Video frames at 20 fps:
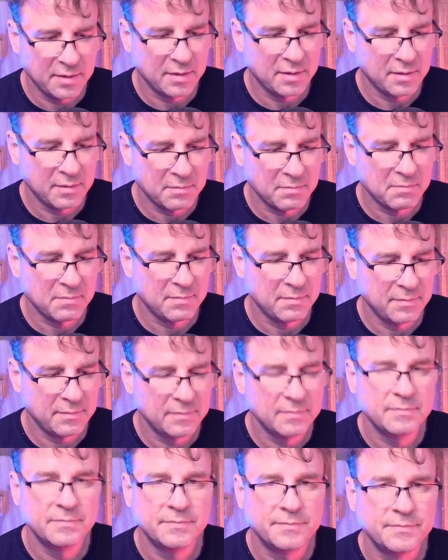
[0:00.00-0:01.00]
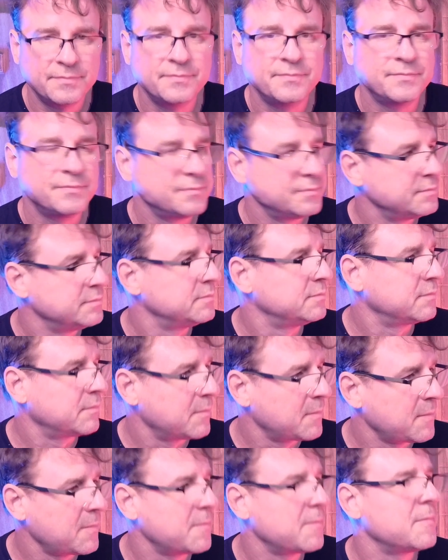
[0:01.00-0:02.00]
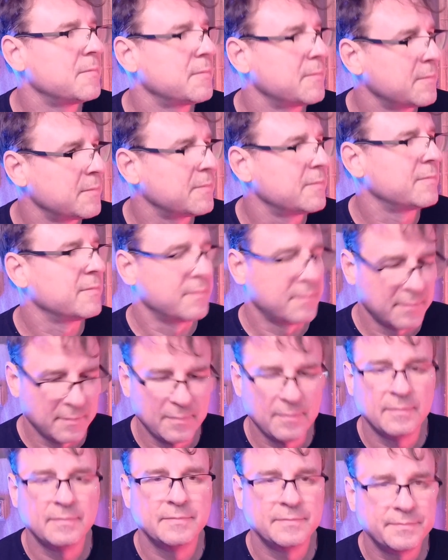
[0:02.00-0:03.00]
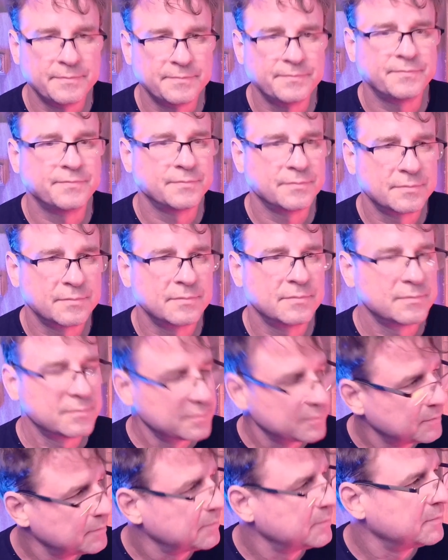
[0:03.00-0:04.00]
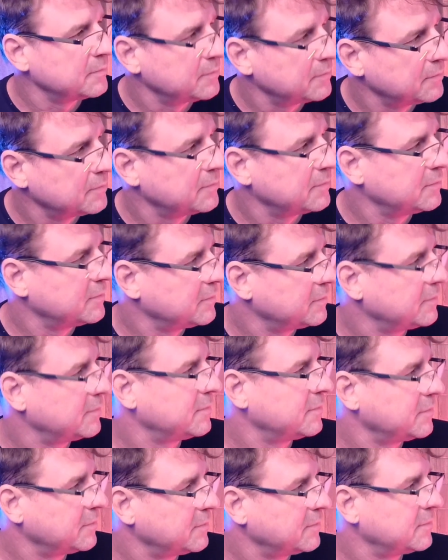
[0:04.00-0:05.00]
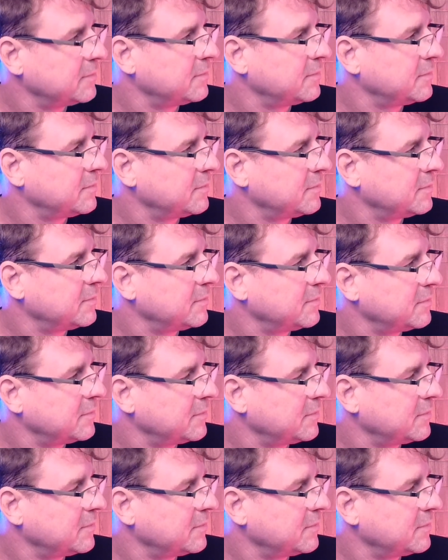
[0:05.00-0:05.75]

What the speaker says: so the mask generated a lot of popularity, and it was deemed the Salem's Lot ghoul because of its appearance